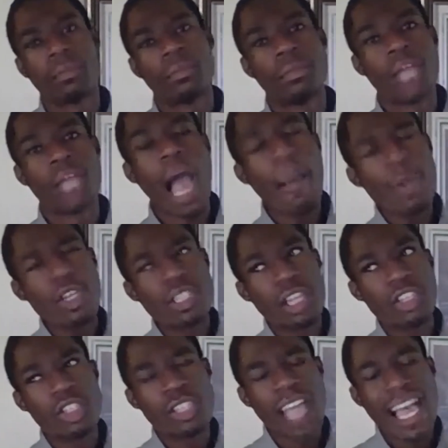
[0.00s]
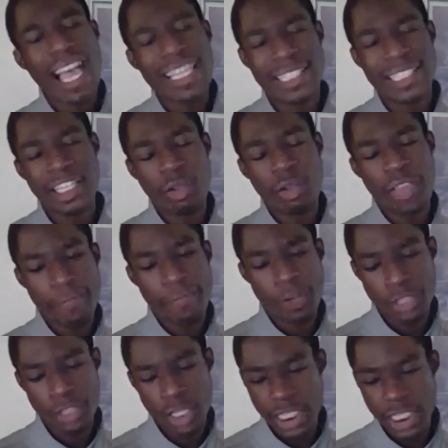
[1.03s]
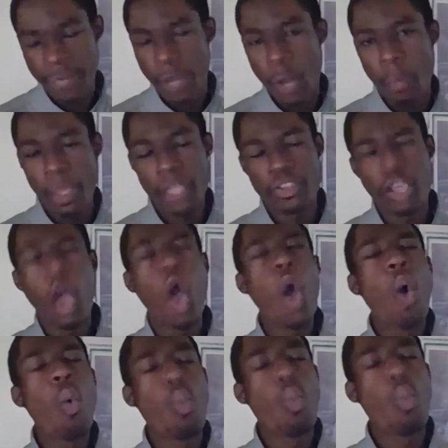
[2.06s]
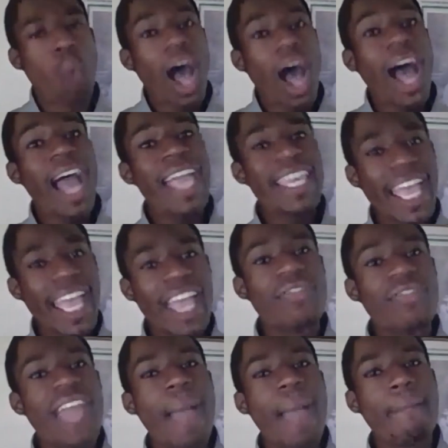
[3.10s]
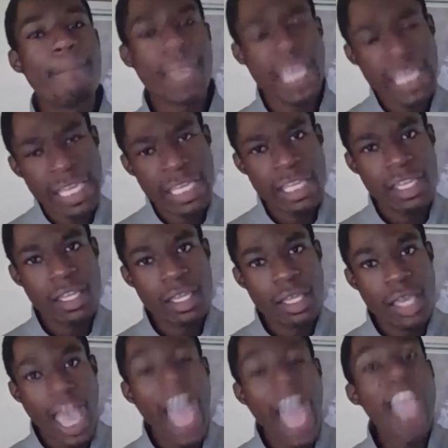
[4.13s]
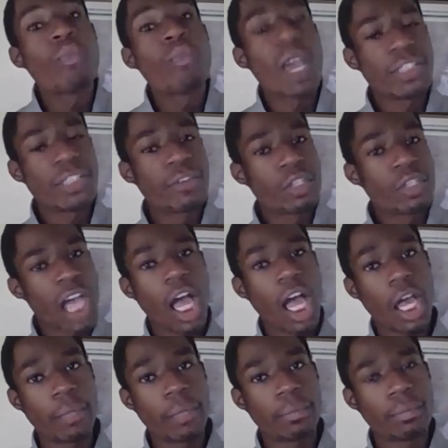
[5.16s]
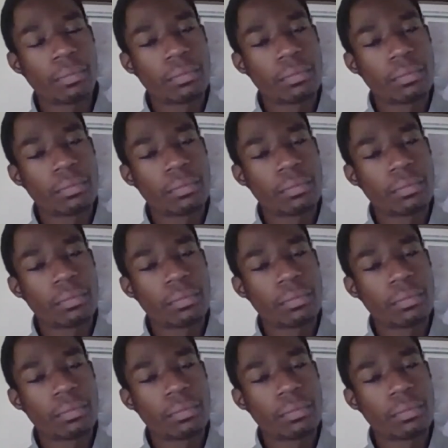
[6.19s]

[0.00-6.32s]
I'm gonna just let you guys sit on that for just a moment. Why can that be a wasteful time?